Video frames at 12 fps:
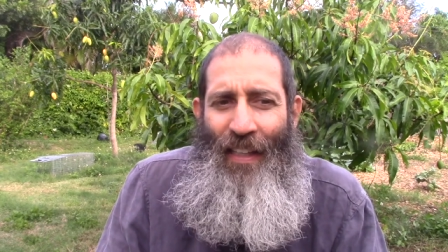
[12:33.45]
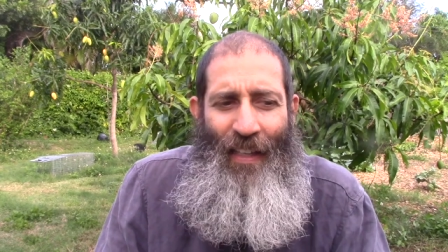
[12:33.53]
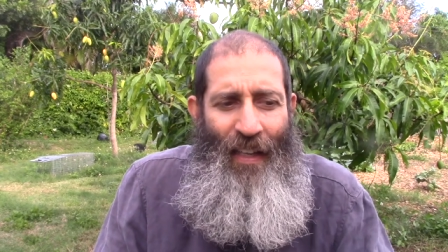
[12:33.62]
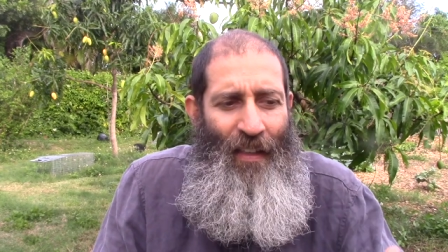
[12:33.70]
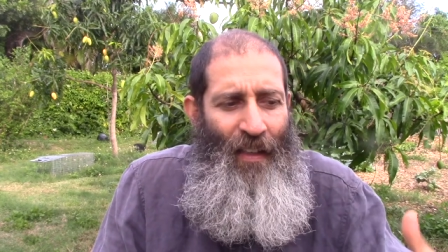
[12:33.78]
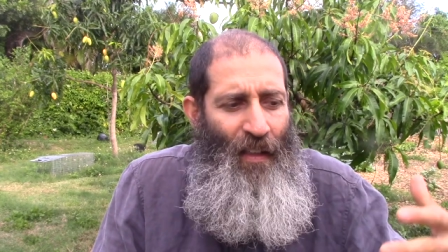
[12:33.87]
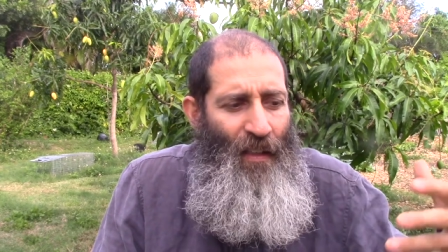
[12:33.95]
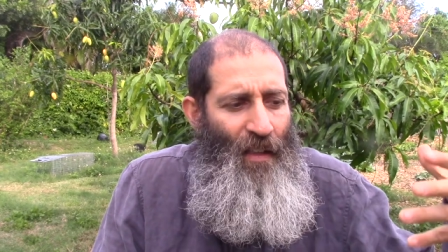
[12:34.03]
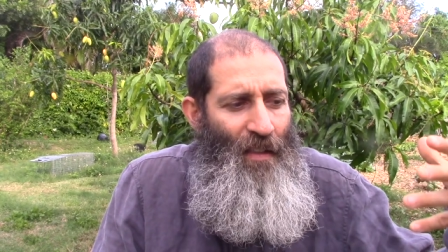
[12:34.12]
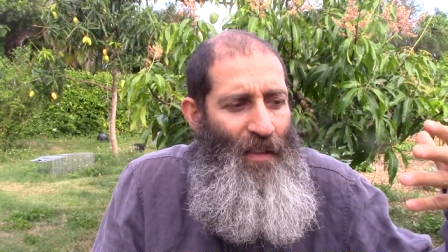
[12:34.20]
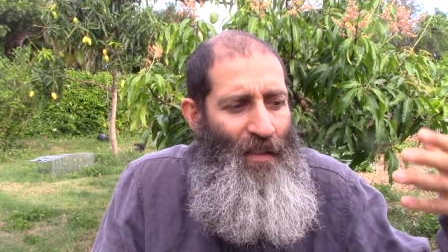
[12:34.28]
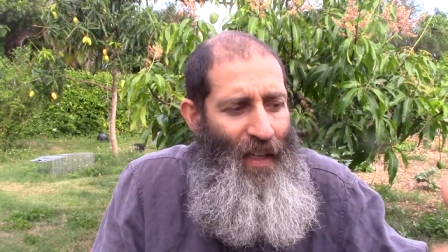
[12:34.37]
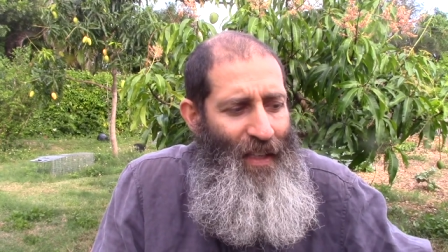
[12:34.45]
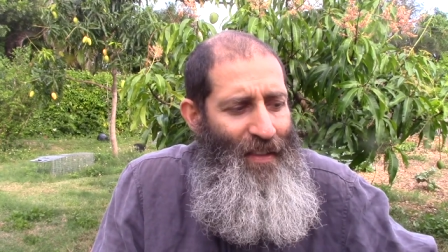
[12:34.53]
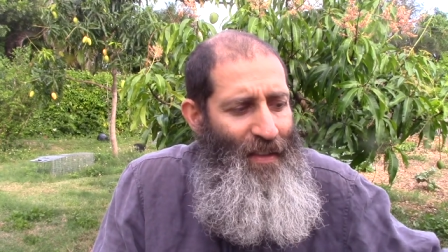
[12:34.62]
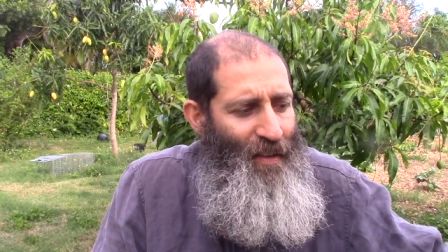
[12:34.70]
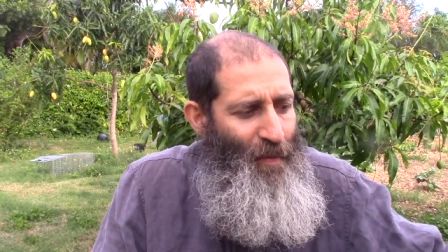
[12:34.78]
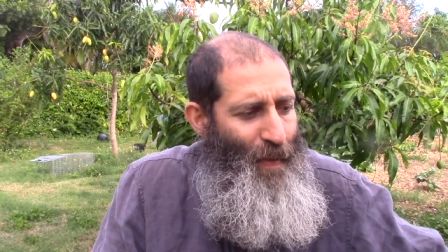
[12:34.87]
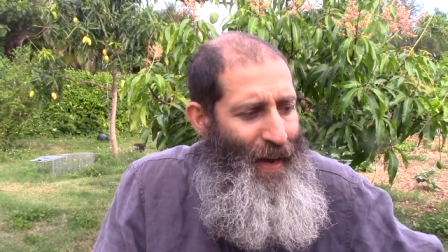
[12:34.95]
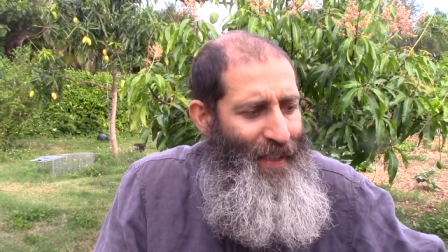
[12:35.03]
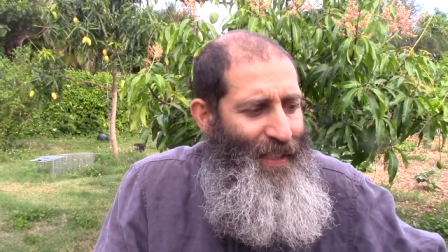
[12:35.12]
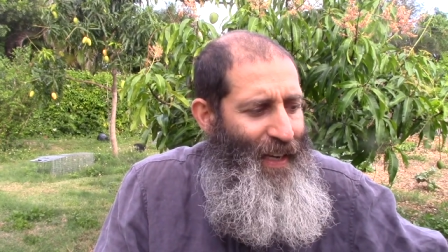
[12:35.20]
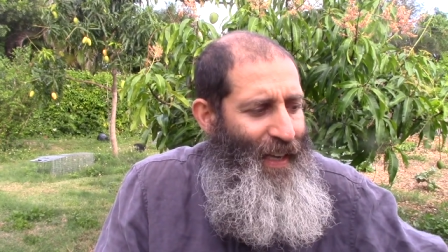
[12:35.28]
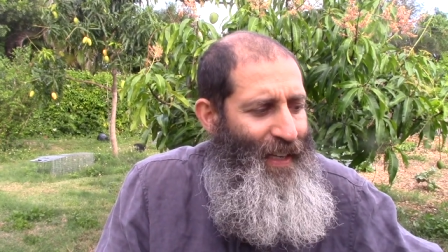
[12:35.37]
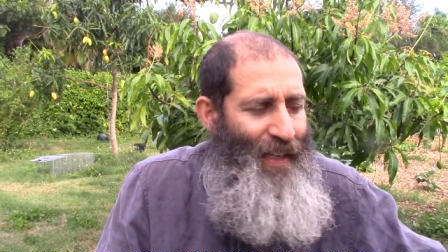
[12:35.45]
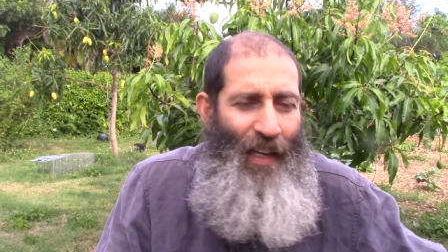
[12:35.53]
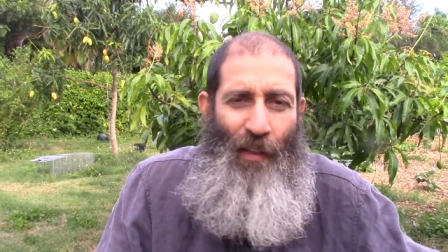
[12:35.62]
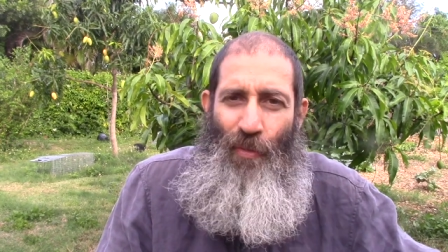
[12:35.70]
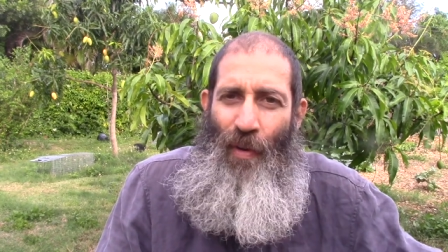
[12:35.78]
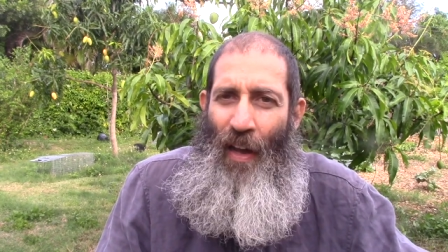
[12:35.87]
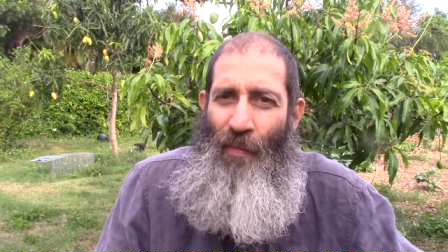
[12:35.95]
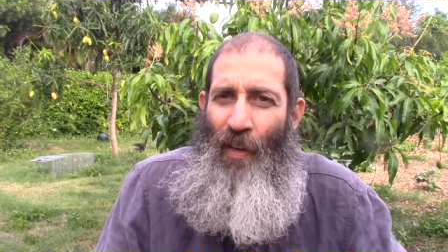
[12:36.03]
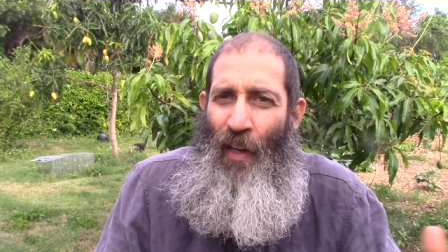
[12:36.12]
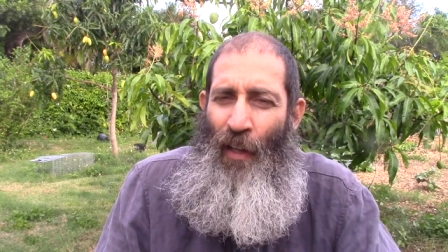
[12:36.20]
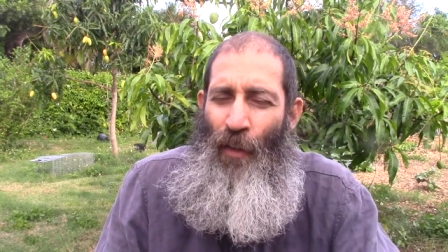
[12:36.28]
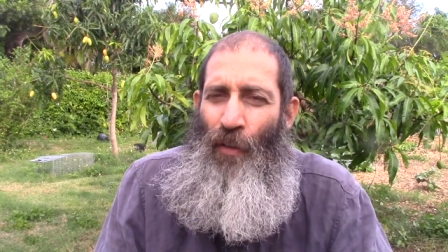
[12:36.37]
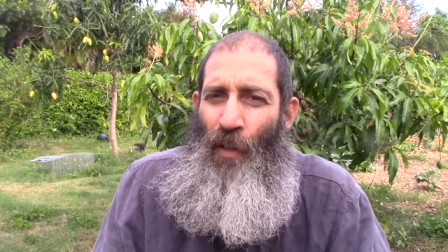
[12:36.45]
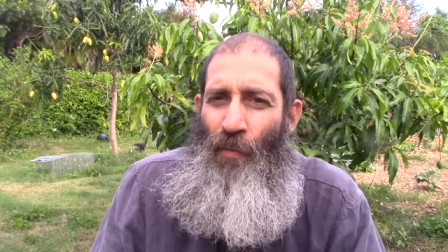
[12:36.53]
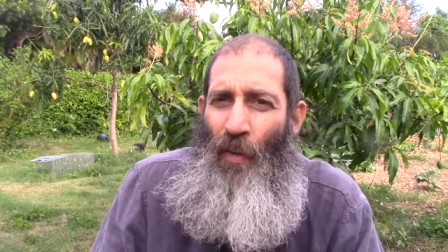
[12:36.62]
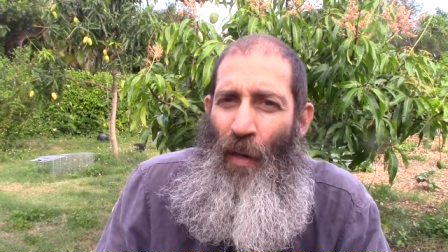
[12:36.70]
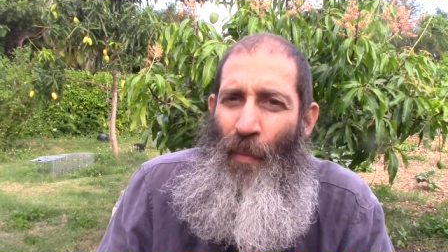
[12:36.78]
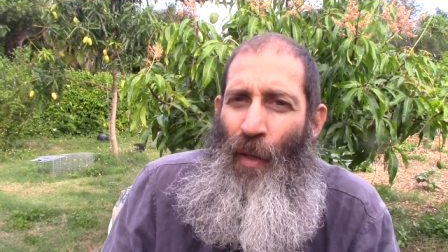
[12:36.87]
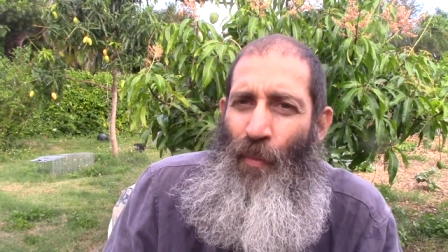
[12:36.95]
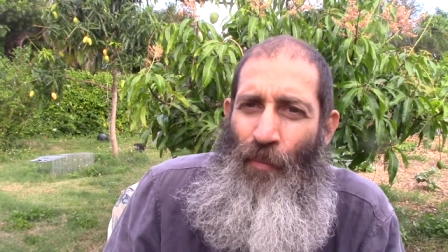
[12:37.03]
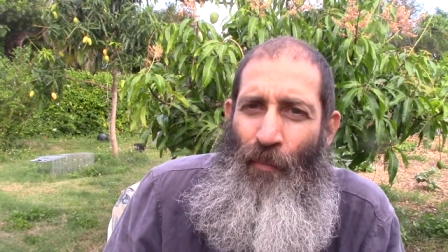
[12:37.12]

that the diseases of man today cannot thrive in a healthy environment.